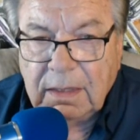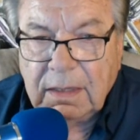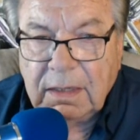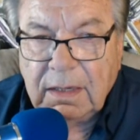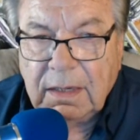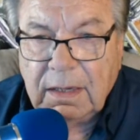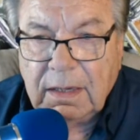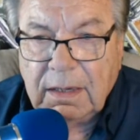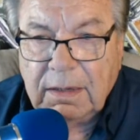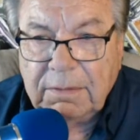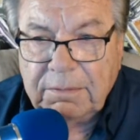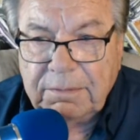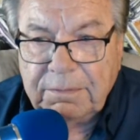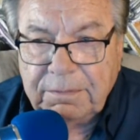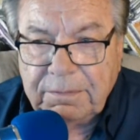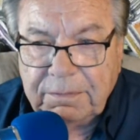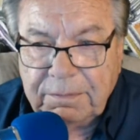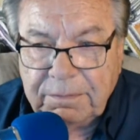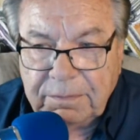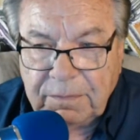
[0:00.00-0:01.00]
uh,
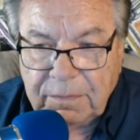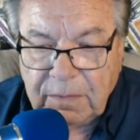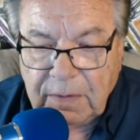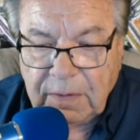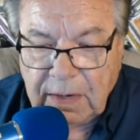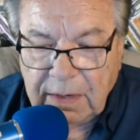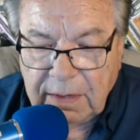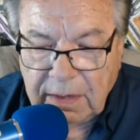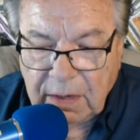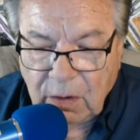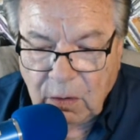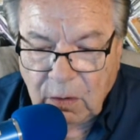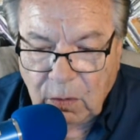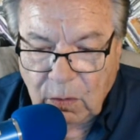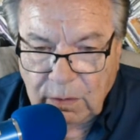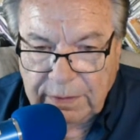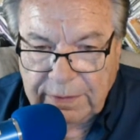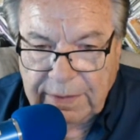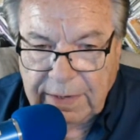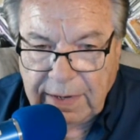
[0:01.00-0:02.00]
and the
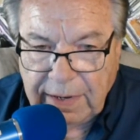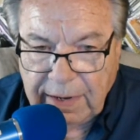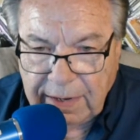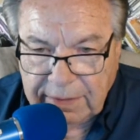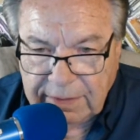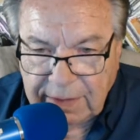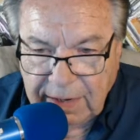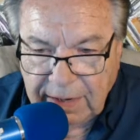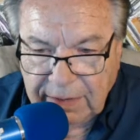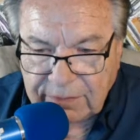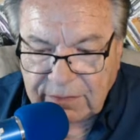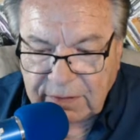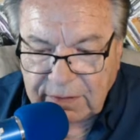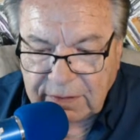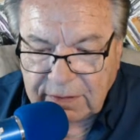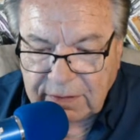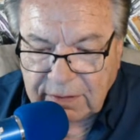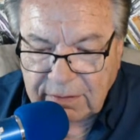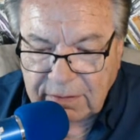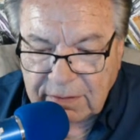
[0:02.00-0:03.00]
hole in the head
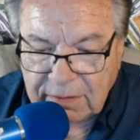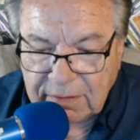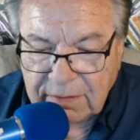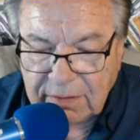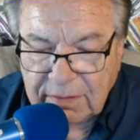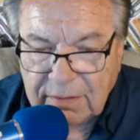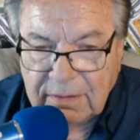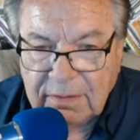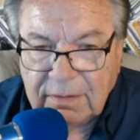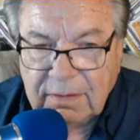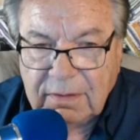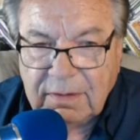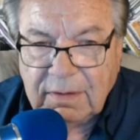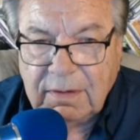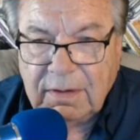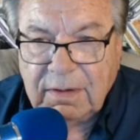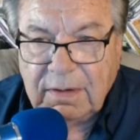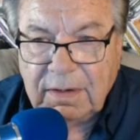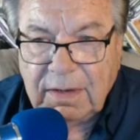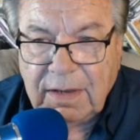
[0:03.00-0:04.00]
gasket
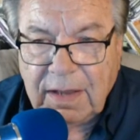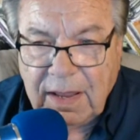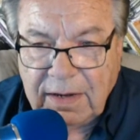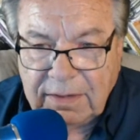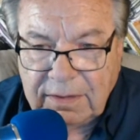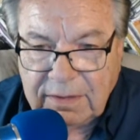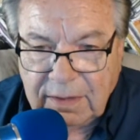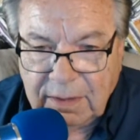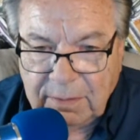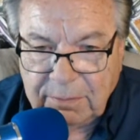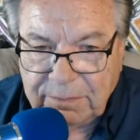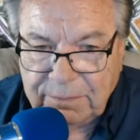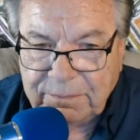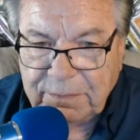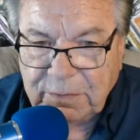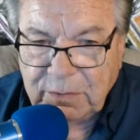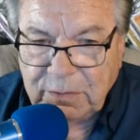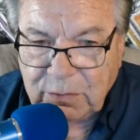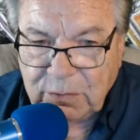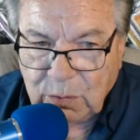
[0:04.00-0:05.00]
lined up
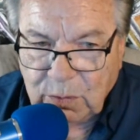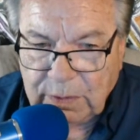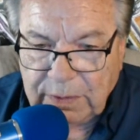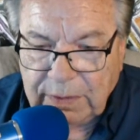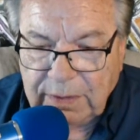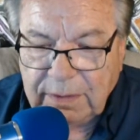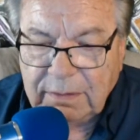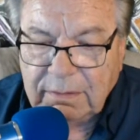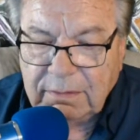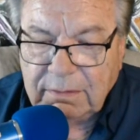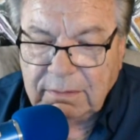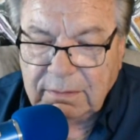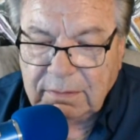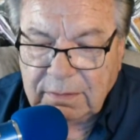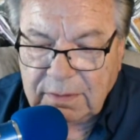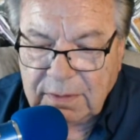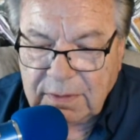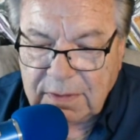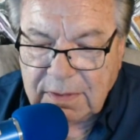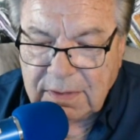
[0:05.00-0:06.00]
for doing
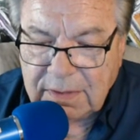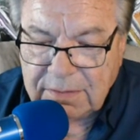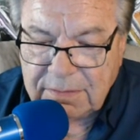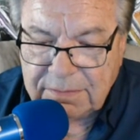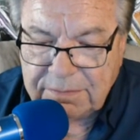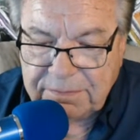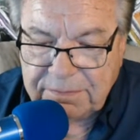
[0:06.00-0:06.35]
a